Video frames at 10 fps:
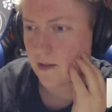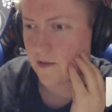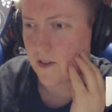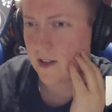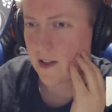
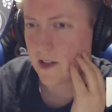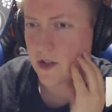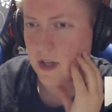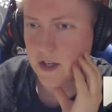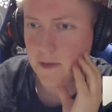feel anything
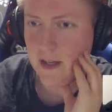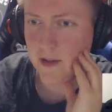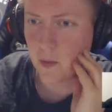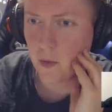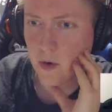strange about
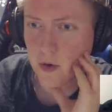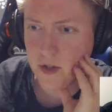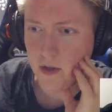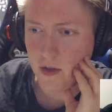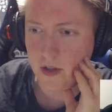the
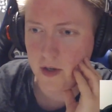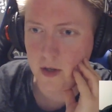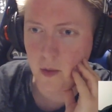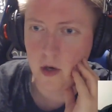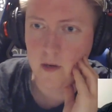water, although
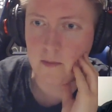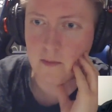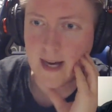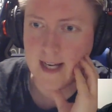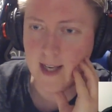you were
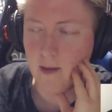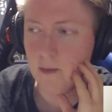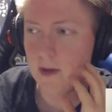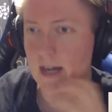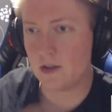panicking,
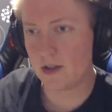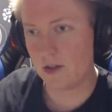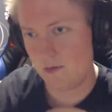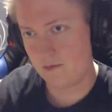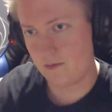but now you're
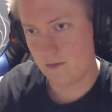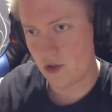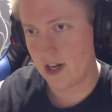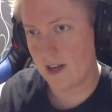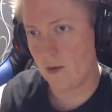sort of
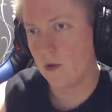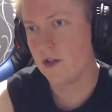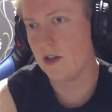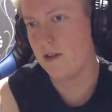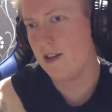treading
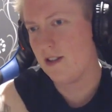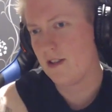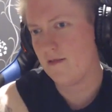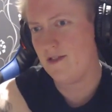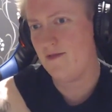water. It
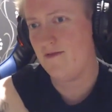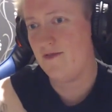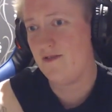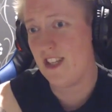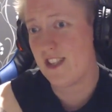just
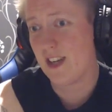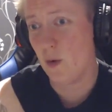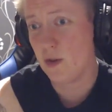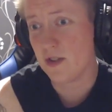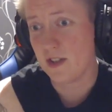feels like
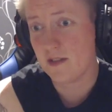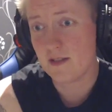water.